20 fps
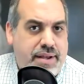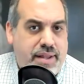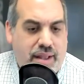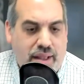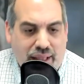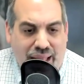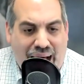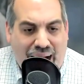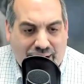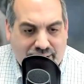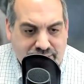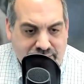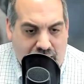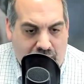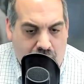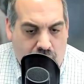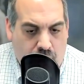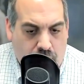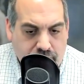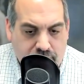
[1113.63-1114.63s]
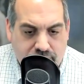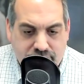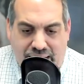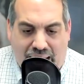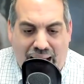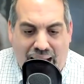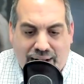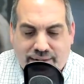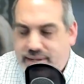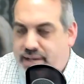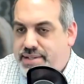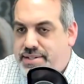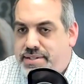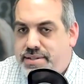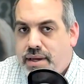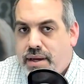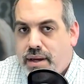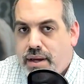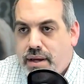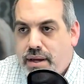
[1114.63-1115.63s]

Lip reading: lockdown tactics.